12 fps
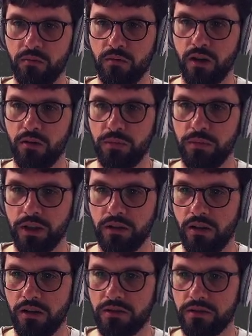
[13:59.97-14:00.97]
Well,
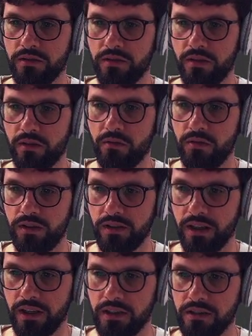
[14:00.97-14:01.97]
because the cool
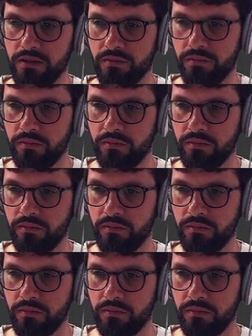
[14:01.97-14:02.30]
thing is